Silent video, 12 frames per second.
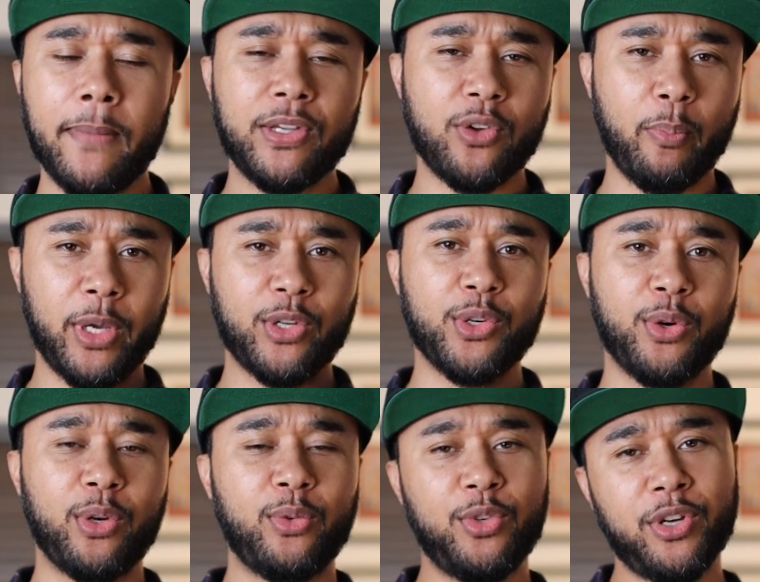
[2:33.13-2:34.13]
So make
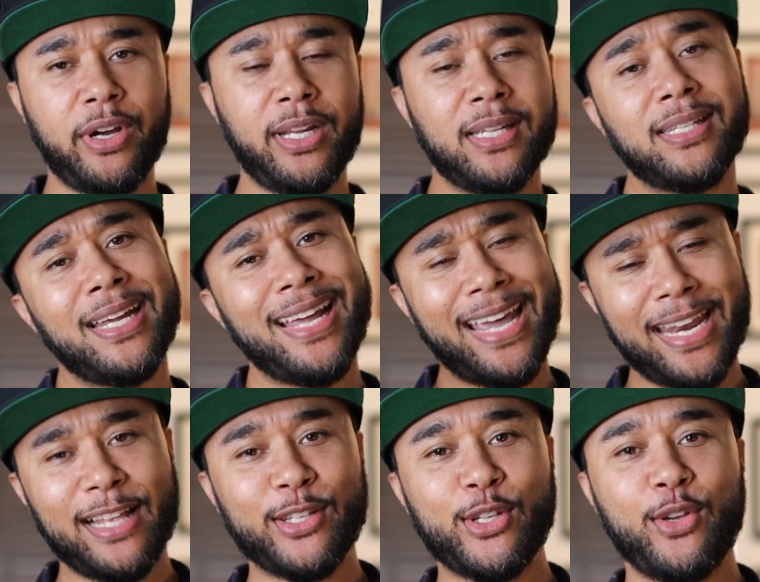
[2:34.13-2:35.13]
sure to join us
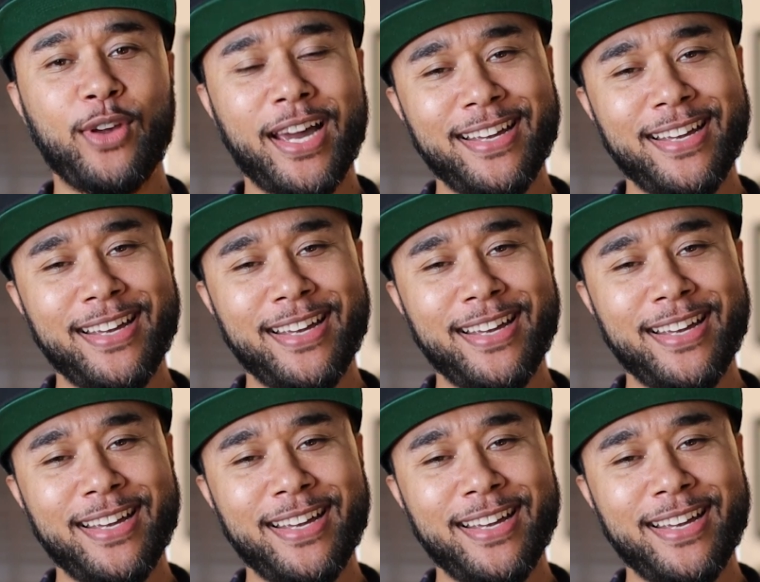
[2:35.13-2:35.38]
and I'll see you